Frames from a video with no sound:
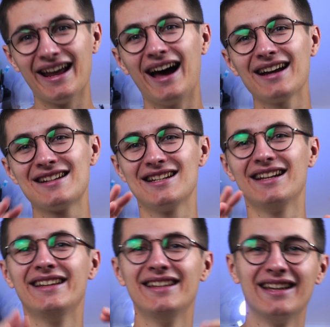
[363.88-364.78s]

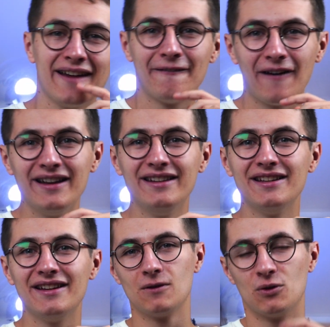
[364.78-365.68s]
actually, I find
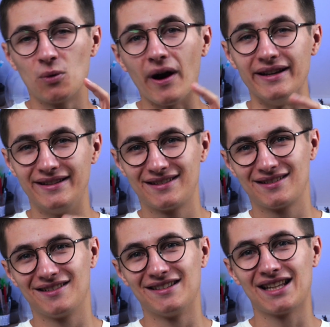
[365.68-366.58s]
it
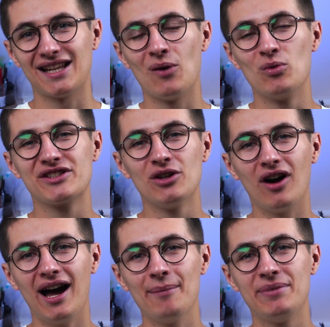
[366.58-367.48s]
great that I was
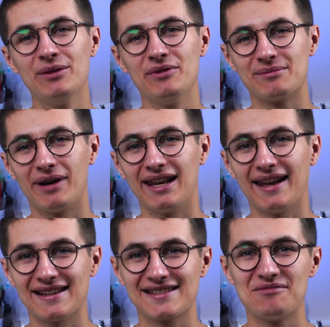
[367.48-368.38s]
not happy with my
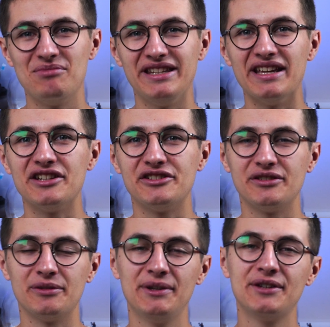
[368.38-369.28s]
last
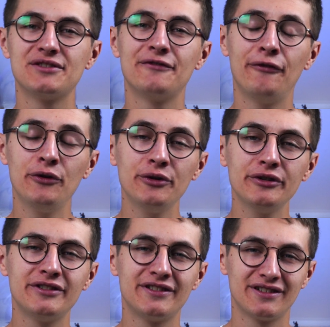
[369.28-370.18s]
miniature, because
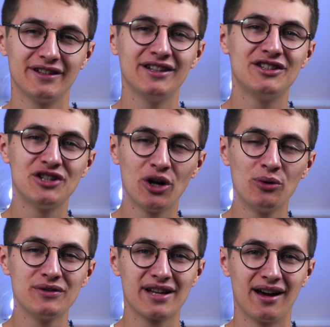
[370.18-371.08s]
first, it
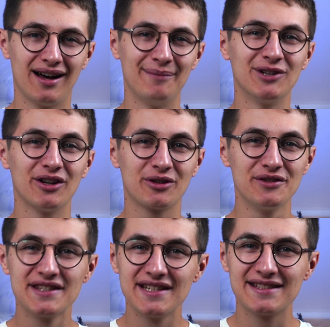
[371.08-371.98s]
shows that I'm not
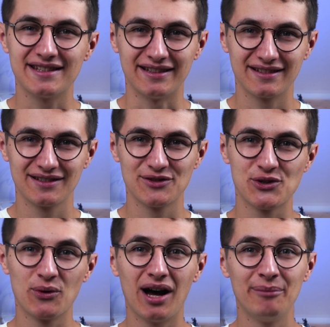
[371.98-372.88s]
consistent,
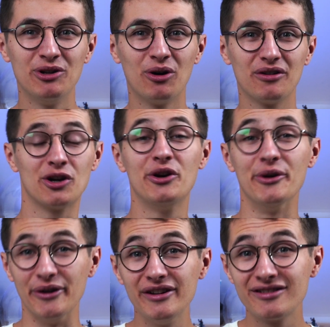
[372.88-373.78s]
so I'm not
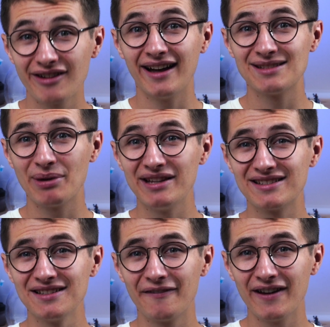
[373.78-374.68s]
good at
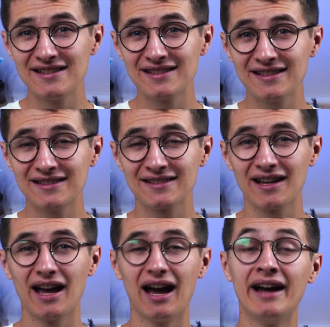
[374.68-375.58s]
painting faces.
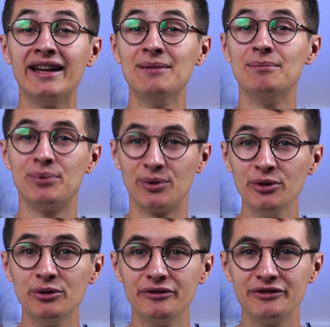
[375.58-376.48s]
I
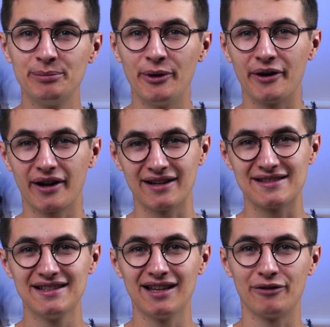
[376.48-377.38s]
improved, but I
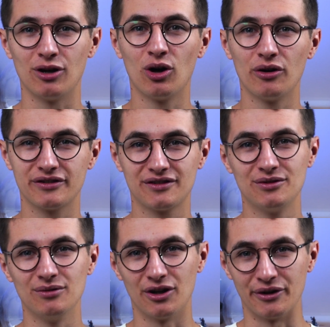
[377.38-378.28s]
still have a lot
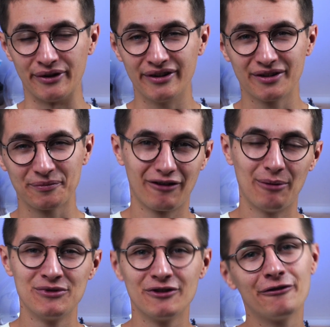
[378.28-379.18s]
to learn. From the